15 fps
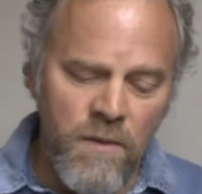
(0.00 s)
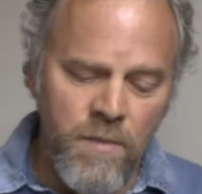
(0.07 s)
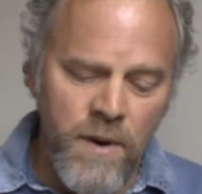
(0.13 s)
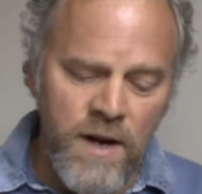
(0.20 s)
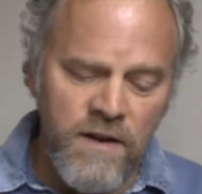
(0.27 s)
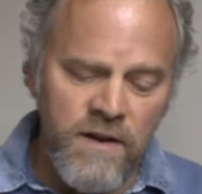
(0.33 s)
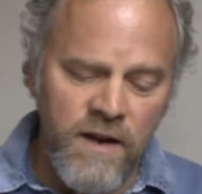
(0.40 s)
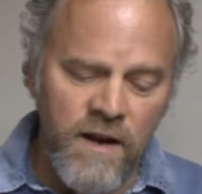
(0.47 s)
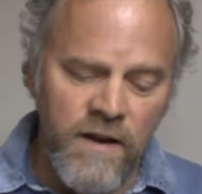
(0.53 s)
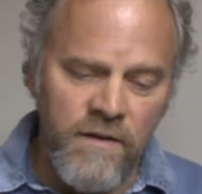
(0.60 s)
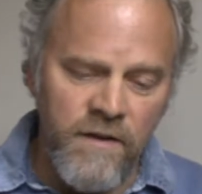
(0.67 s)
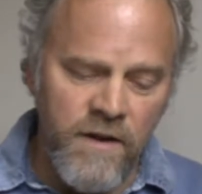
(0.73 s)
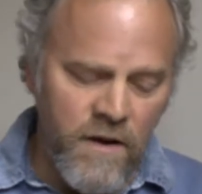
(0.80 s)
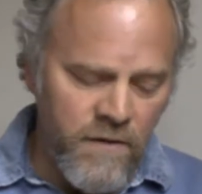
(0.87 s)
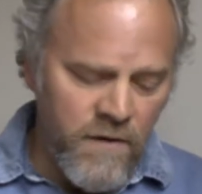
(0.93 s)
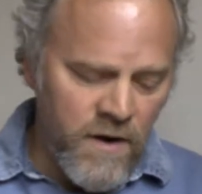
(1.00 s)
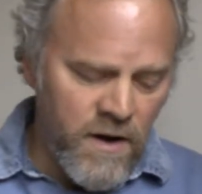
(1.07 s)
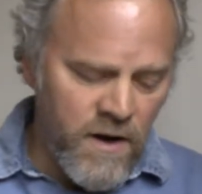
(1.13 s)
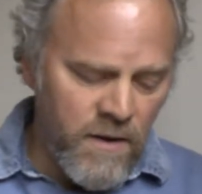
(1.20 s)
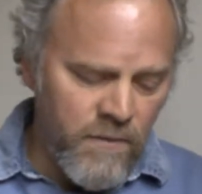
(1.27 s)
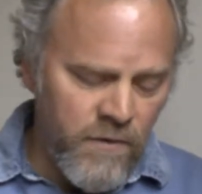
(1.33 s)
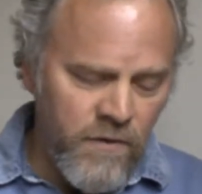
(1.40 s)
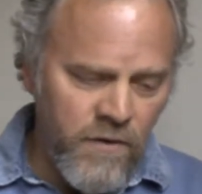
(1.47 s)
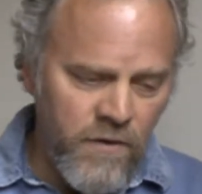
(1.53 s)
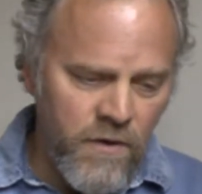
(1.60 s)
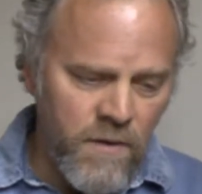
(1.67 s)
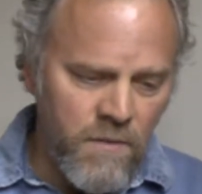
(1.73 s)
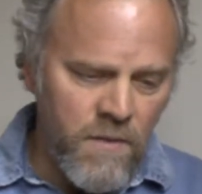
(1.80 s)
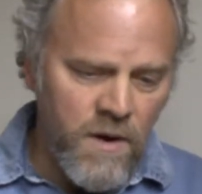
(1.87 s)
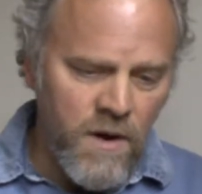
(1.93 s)
repeating itself, and it comes
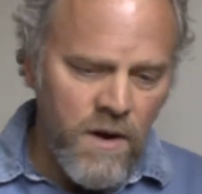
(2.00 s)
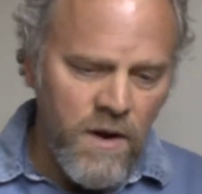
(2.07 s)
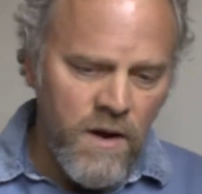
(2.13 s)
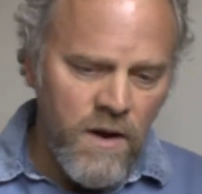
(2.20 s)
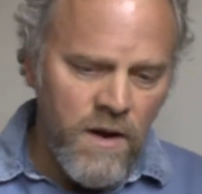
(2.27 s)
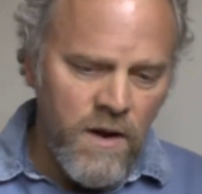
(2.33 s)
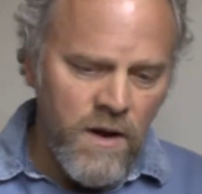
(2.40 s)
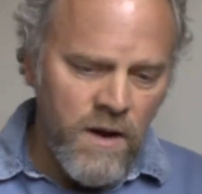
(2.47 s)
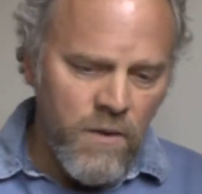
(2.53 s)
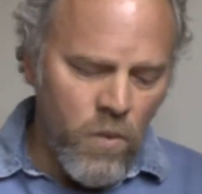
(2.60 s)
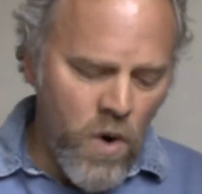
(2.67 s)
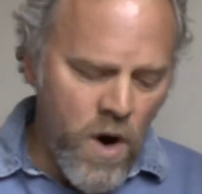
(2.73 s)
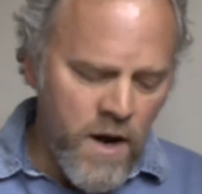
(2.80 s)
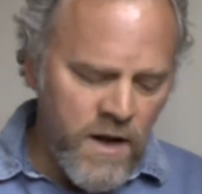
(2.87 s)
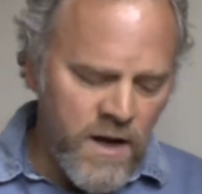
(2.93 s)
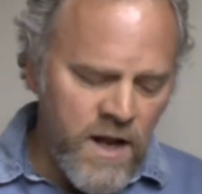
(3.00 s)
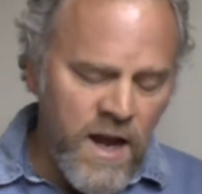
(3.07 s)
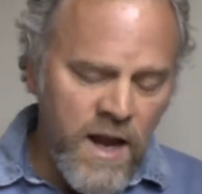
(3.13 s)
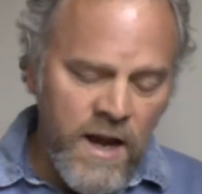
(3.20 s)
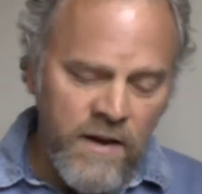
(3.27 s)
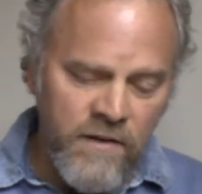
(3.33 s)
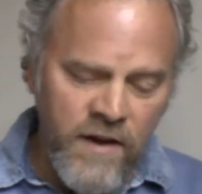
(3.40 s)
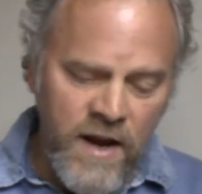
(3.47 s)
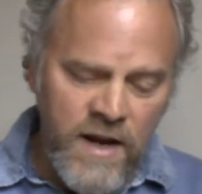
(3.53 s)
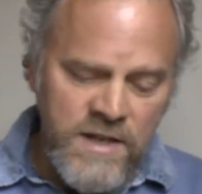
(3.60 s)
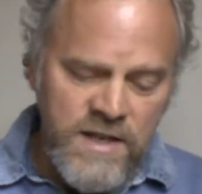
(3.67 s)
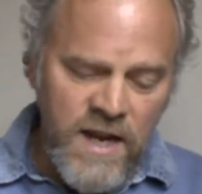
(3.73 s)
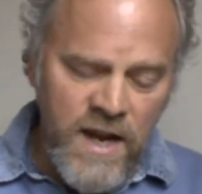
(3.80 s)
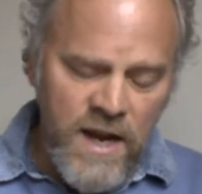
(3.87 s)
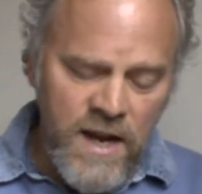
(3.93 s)
from 1 Kings
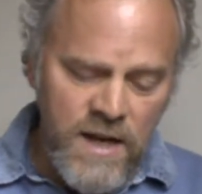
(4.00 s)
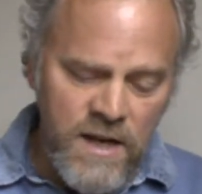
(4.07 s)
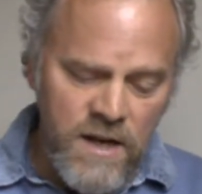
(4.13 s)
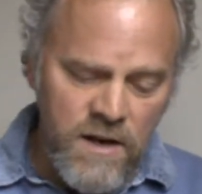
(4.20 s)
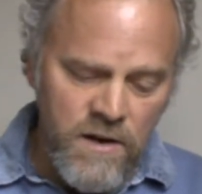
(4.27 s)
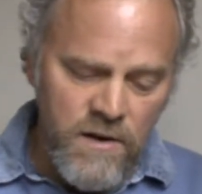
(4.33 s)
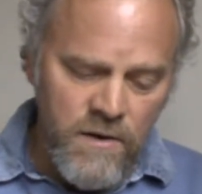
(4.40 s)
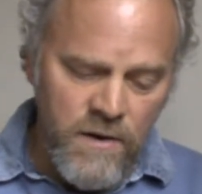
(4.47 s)
18,